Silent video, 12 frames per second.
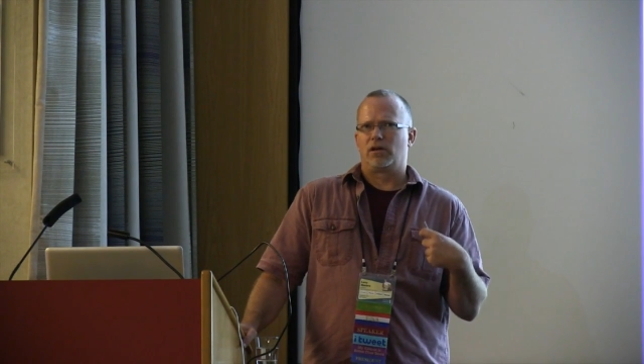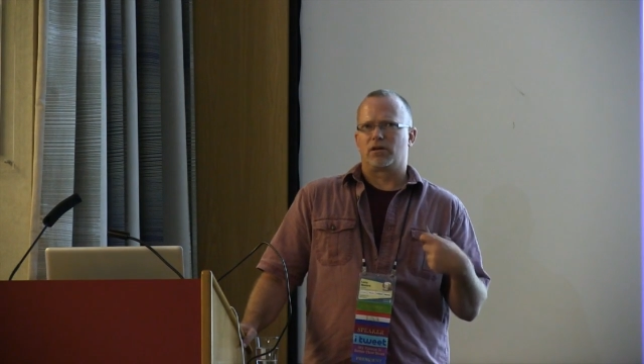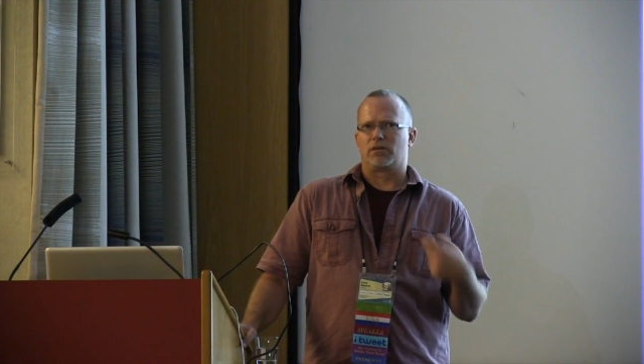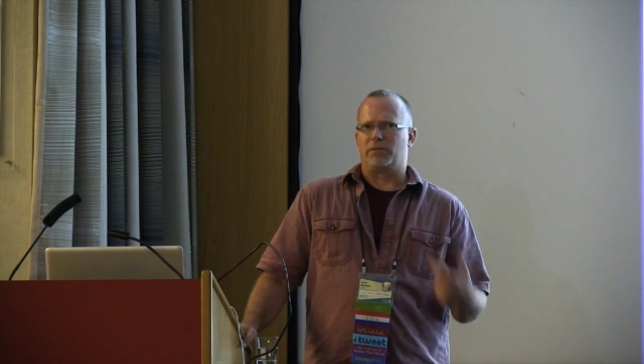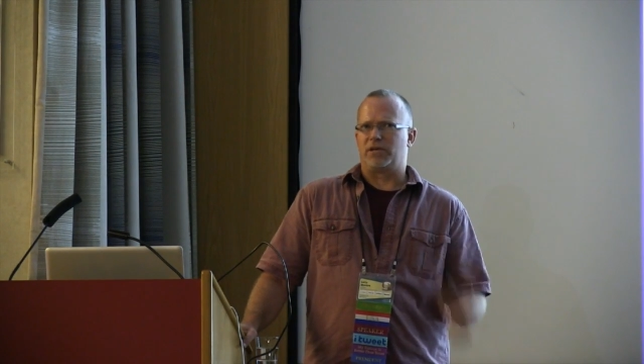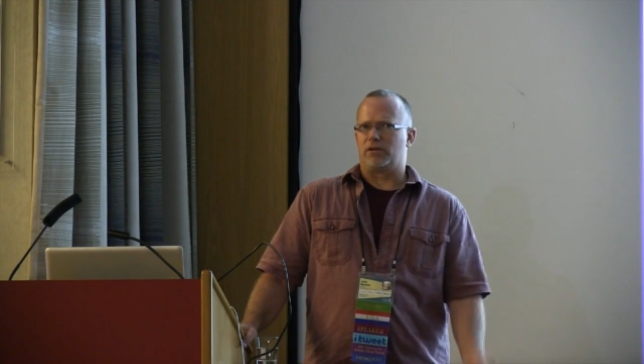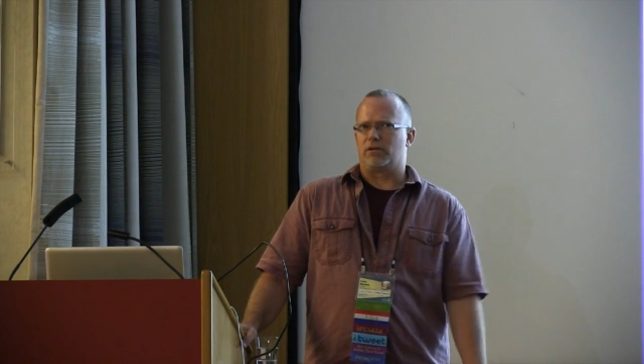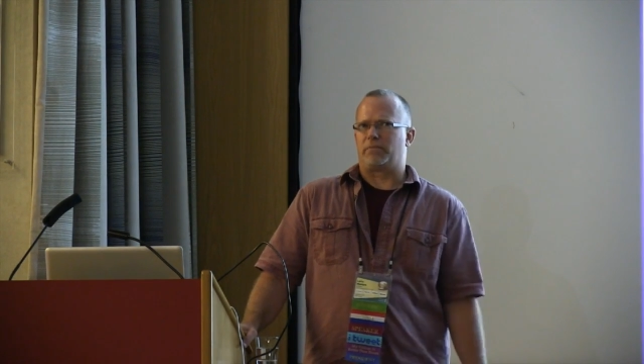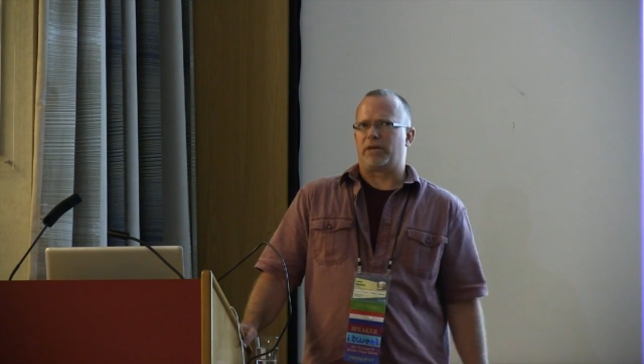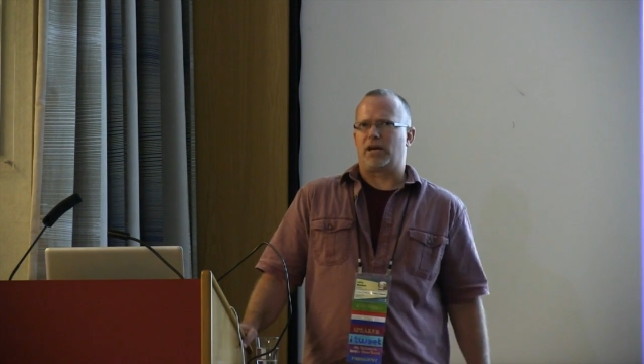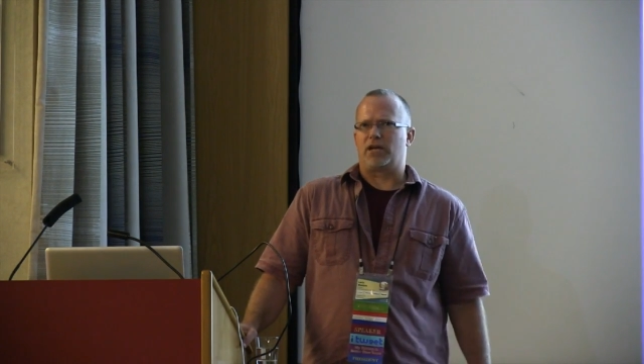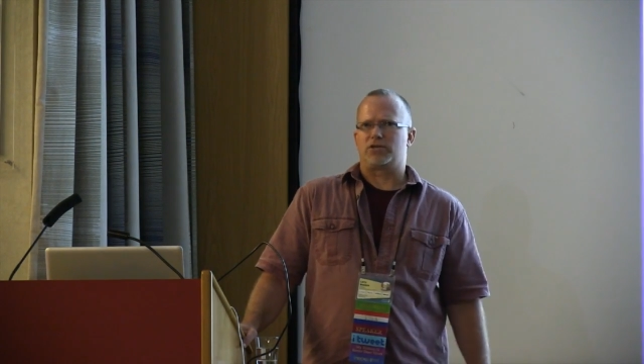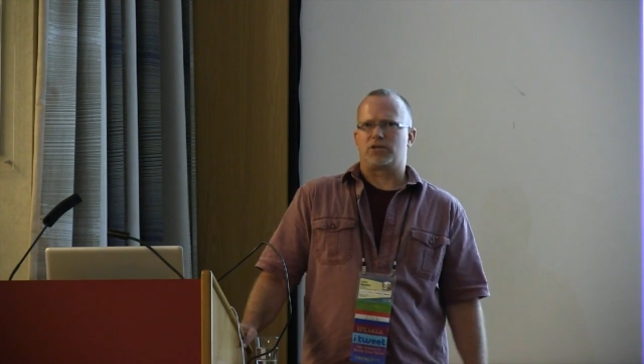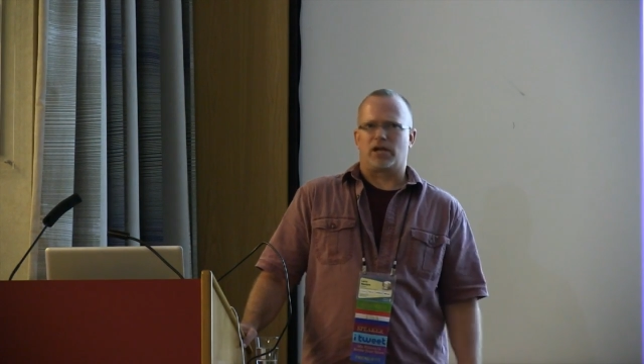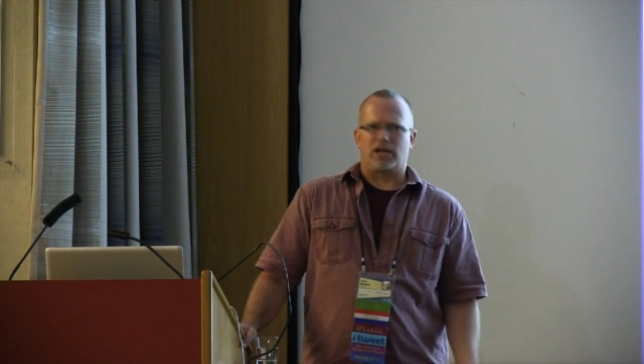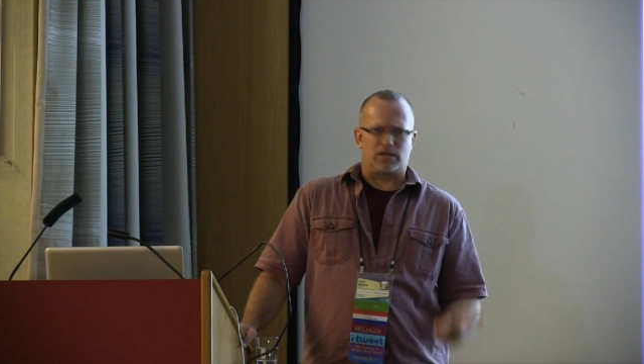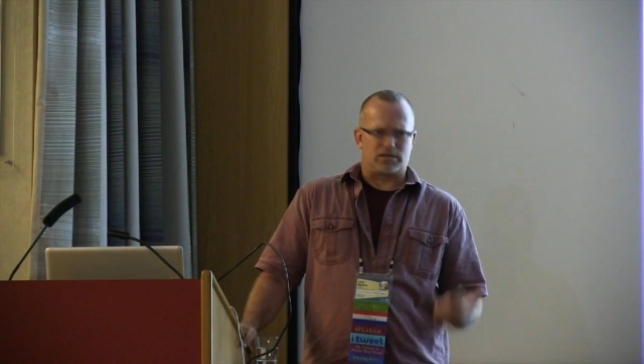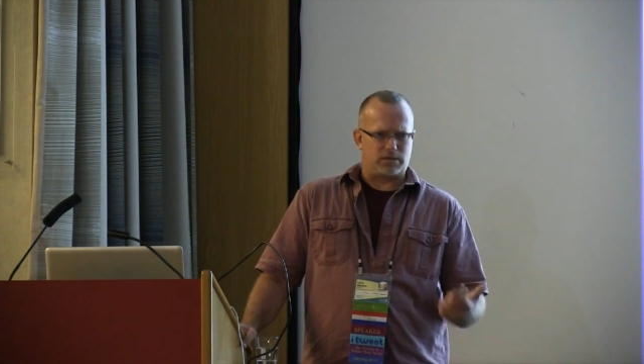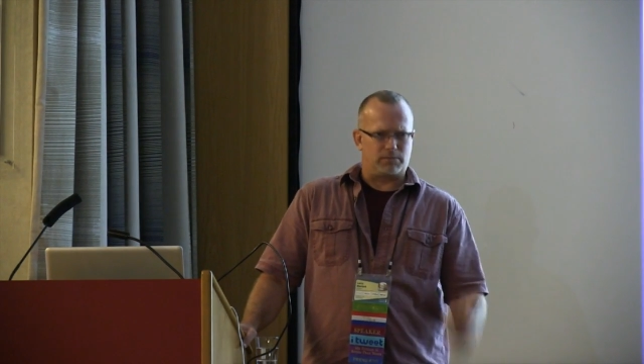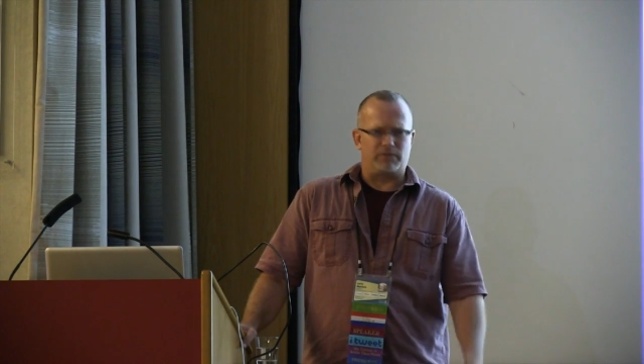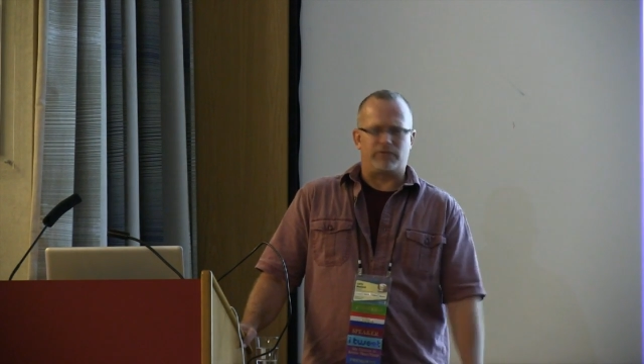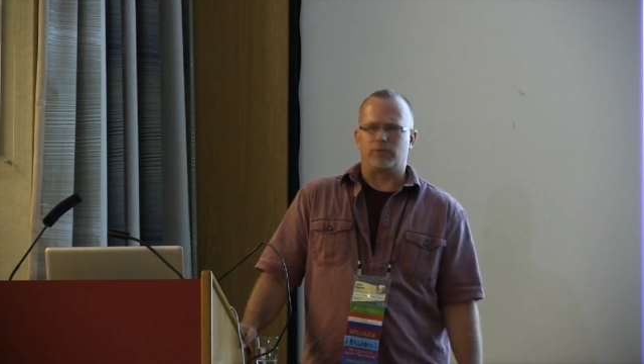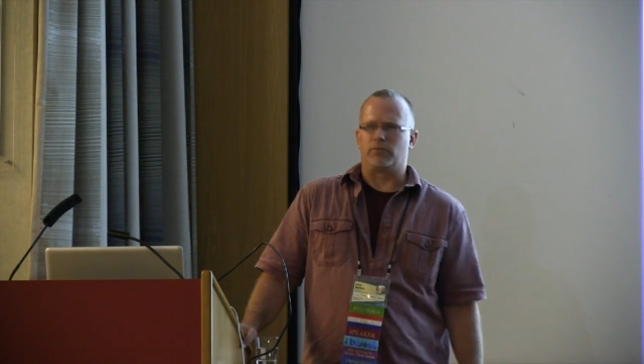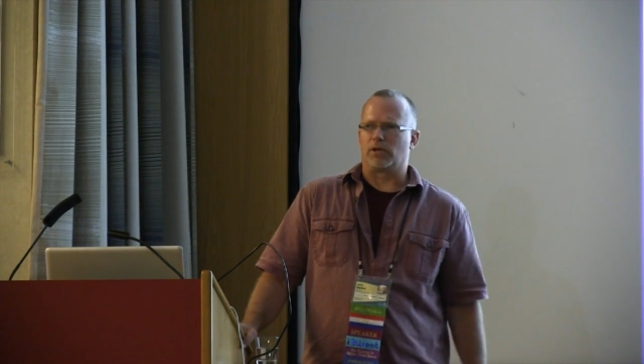committed a patch, and I asked him
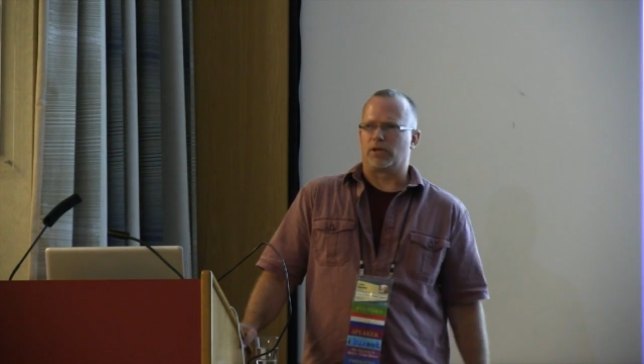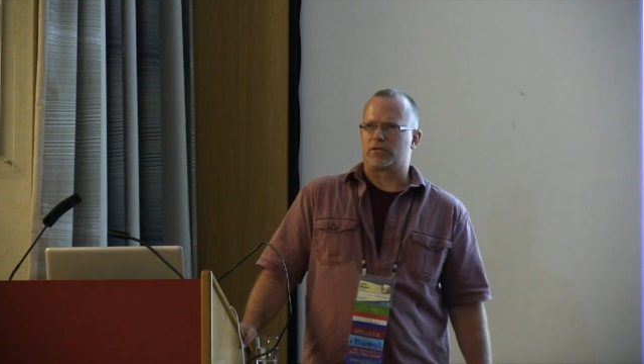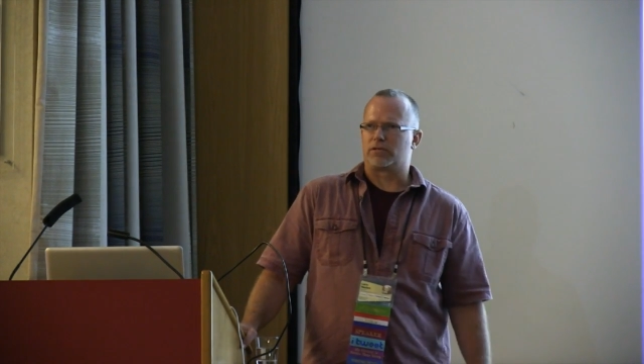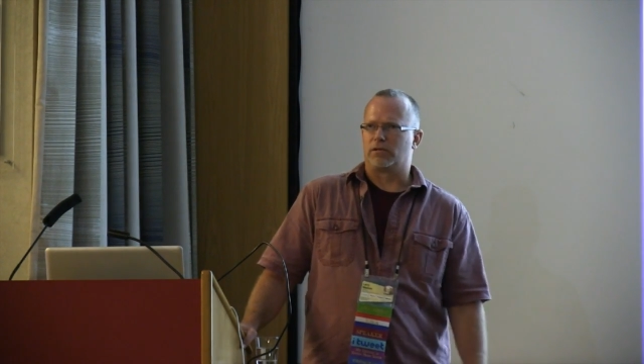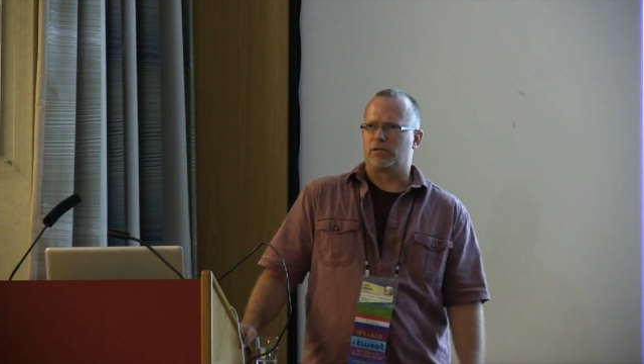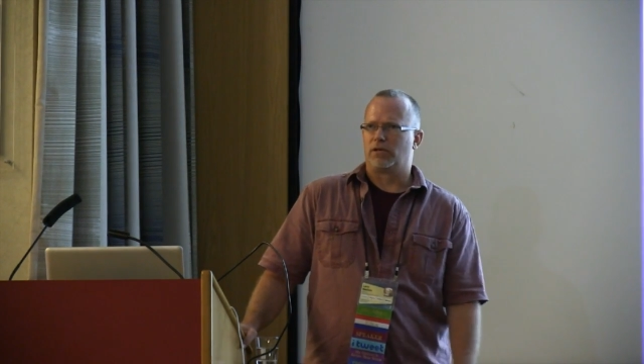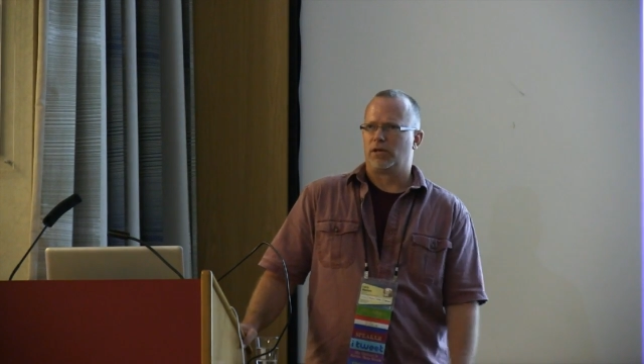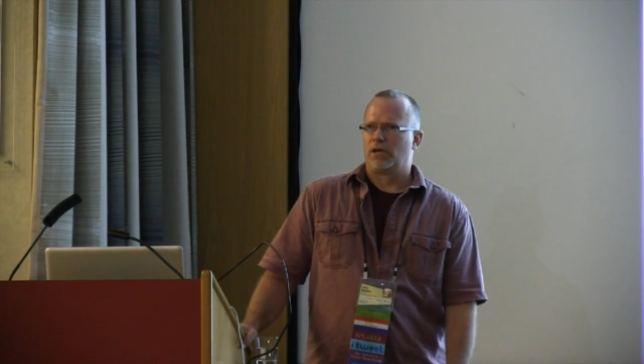if he would like to